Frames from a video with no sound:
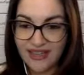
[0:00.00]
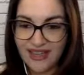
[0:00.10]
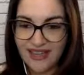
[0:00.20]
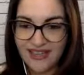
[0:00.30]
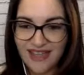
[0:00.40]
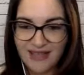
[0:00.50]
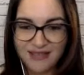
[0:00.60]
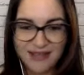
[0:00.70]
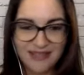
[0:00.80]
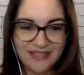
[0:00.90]
Hey,
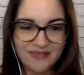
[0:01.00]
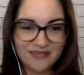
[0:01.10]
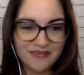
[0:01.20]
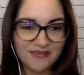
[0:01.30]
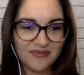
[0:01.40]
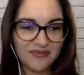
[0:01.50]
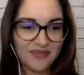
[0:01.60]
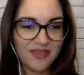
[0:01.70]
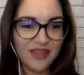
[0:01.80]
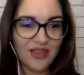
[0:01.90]
Jasmine.
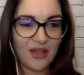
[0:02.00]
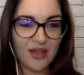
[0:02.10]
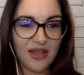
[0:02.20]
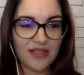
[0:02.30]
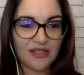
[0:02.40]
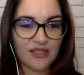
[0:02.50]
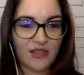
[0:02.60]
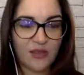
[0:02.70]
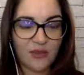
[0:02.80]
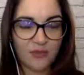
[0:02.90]
Okay,
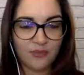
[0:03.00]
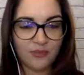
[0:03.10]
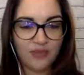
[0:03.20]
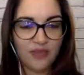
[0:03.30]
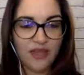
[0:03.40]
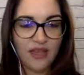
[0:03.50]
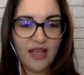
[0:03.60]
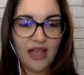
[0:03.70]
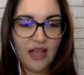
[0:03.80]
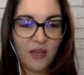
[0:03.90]
so
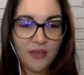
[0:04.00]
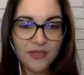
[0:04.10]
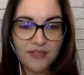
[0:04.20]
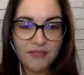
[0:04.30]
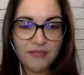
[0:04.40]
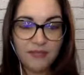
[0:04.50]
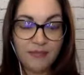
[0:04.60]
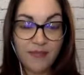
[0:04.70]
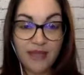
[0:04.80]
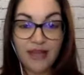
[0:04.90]
I hope these have
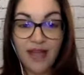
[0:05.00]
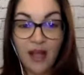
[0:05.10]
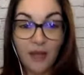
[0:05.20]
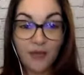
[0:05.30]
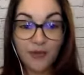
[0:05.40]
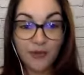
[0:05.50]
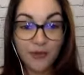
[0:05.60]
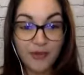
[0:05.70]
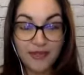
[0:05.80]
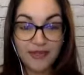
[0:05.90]
been helpful for you,
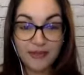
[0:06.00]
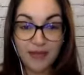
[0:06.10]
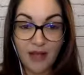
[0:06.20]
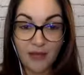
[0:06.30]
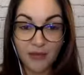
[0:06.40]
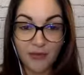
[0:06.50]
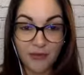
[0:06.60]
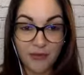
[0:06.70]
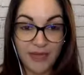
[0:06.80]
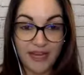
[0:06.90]
because they've been helpful for
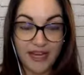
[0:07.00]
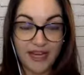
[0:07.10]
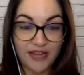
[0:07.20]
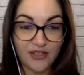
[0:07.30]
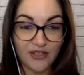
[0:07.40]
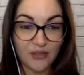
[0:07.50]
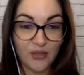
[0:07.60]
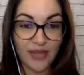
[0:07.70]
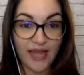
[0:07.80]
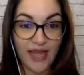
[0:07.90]
me. And I'll just
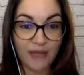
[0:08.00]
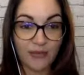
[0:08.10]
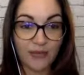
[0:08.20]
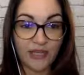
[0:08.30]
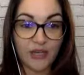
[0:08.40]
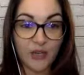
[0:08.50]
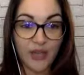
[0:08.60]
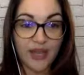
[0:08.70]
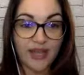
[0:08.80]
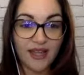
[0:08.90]
recap really
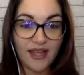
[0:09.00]
quick.